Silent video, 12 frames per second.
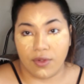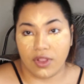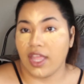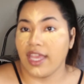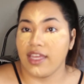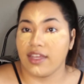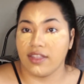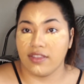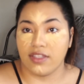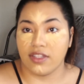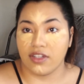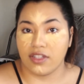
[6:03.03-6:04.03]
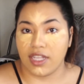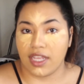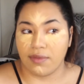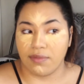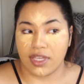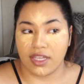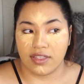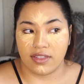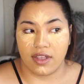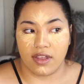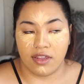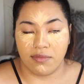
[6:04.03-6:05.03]
whole light concealer thing because
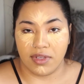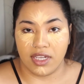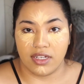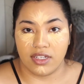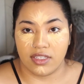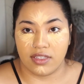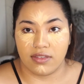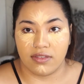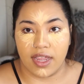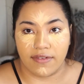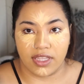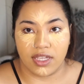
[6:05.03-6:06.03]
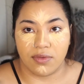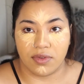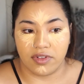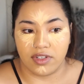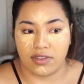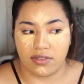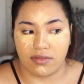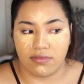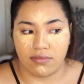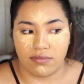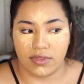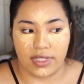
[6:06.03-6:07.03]
on me, everything will just
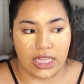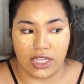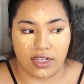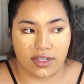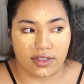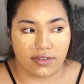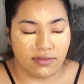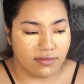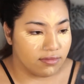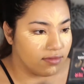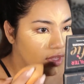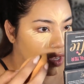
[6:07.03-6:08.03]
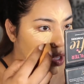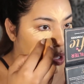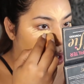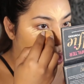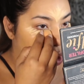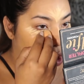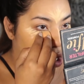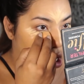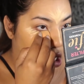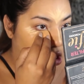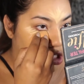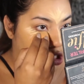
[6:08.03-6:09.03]
look
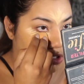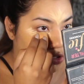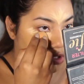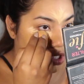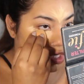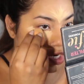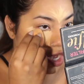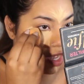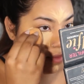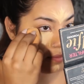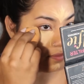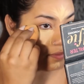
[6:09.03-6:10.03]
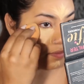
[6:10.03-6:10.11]
not chiseled and not